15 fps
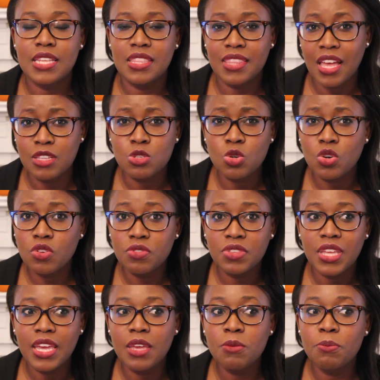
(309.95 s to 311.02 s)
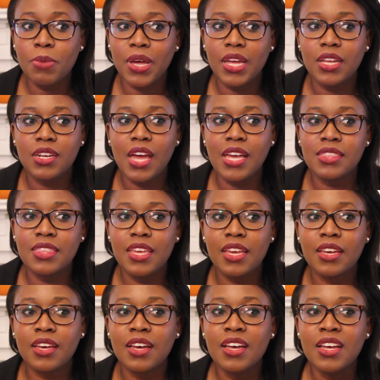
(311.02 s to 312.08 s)
and that sort of thing. But I
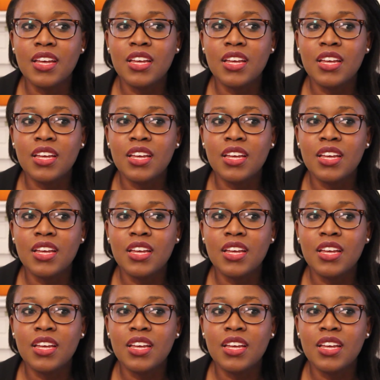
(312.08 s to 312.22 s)
think,